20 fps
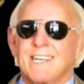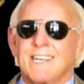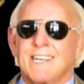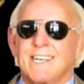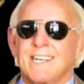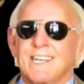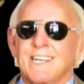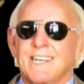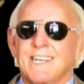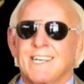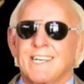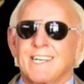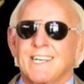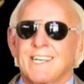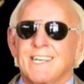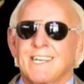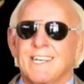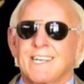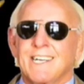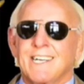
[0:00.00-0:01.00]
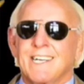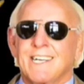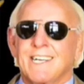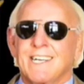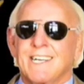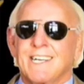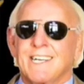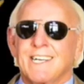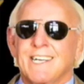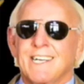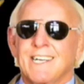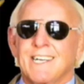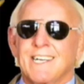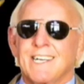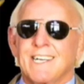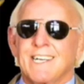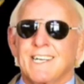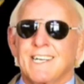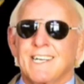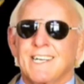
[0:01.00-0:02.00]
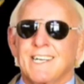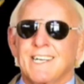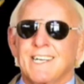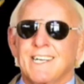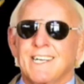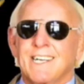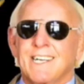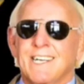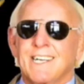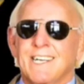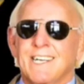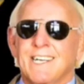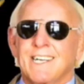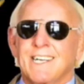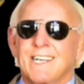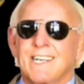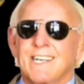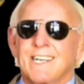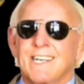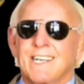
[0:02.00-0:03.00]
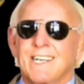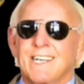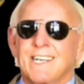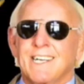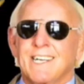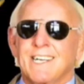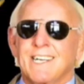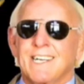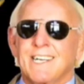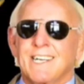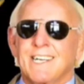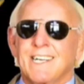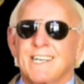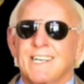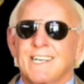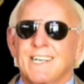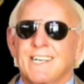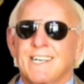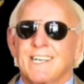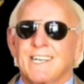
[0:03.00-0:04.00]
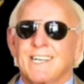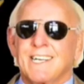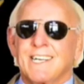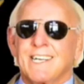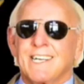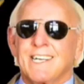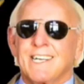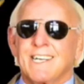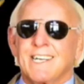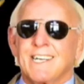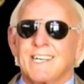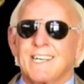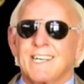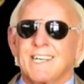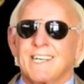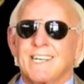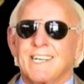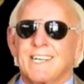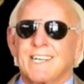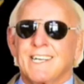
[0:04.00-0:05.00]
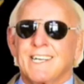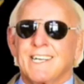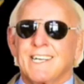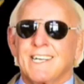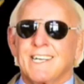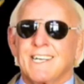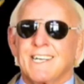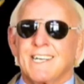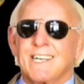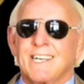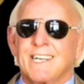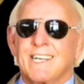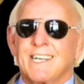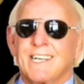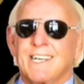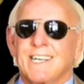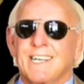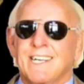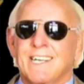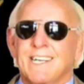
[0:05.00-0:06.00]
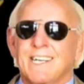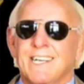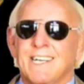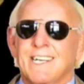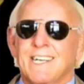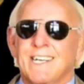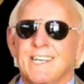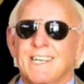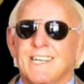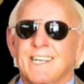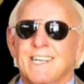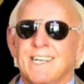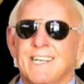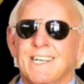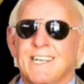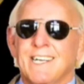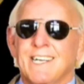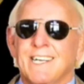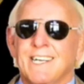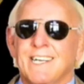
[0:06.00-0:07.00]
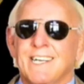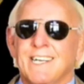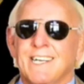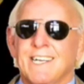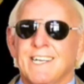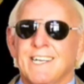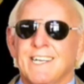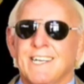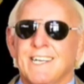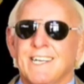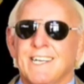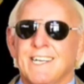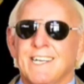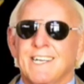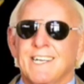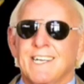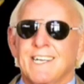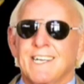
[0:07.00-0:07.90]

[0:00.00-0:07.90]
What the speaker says: (not speaking)